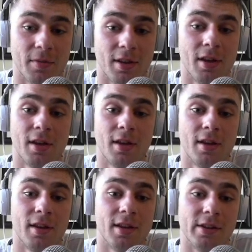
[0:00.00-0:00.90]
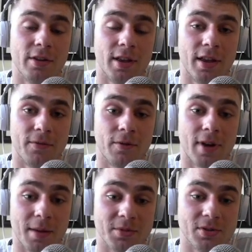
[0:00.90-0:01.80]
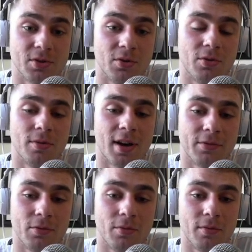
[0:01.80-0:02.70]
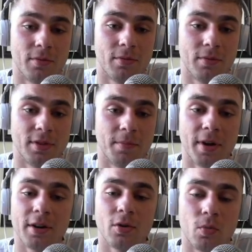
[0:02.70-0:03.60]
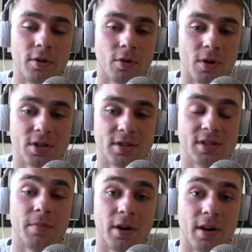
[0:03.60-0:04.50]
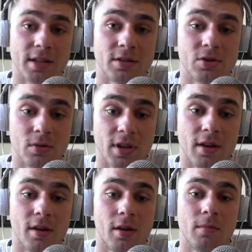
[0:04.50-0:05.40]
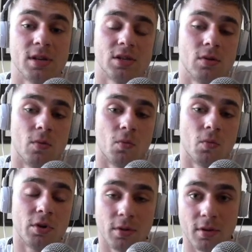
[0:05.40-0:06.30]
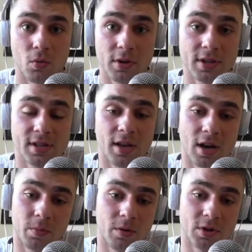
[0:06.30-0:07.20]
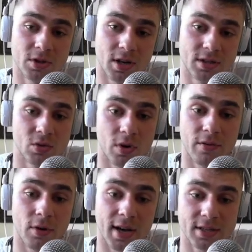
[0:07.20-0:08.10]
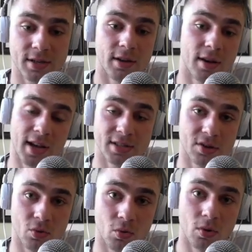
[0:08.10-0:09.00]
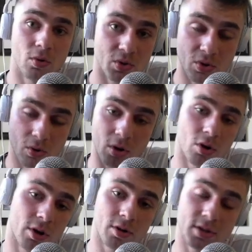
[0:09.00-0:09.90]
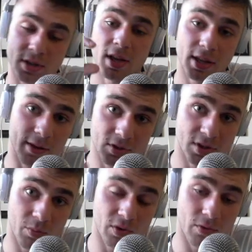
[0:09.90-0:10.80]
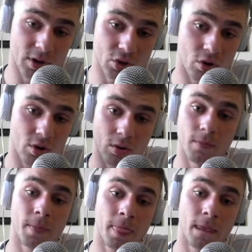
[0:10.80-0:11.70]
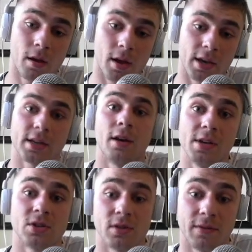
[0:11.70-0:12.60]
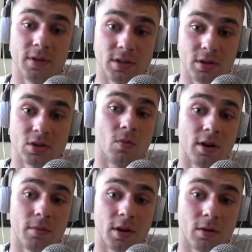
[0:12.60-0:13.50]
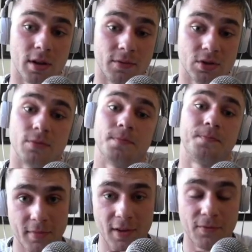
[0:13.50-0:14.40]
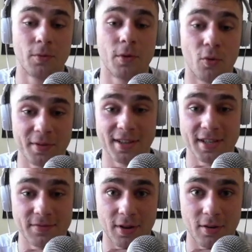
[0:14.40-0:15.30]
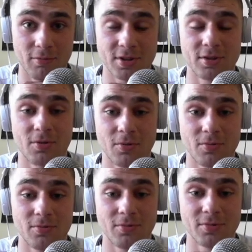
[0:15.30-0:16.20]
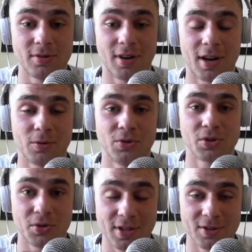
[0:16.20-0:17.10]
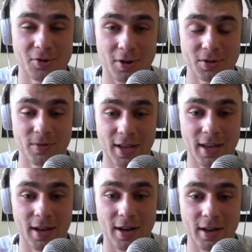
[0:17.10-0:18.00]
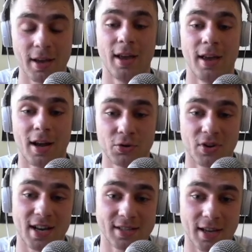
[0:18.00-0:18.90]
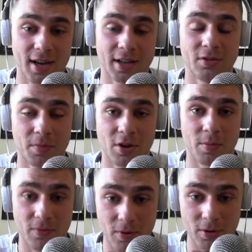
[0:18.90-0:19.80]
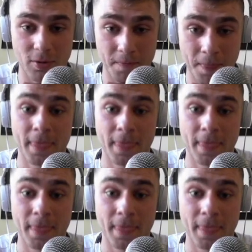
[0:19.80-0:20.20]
me it for Amazon. So you do have to, the better you word your questions, the better answers you'll get. Because what this AI pretty much does is whatever you ask it, it asks it Google, goes through all the articles, gives you summary for each article, and kind of makes your life easier. So why not make your life easier? If you were hoping that this video would just show you how to screen stocks with AI and how to ask AI to pick your portfolio,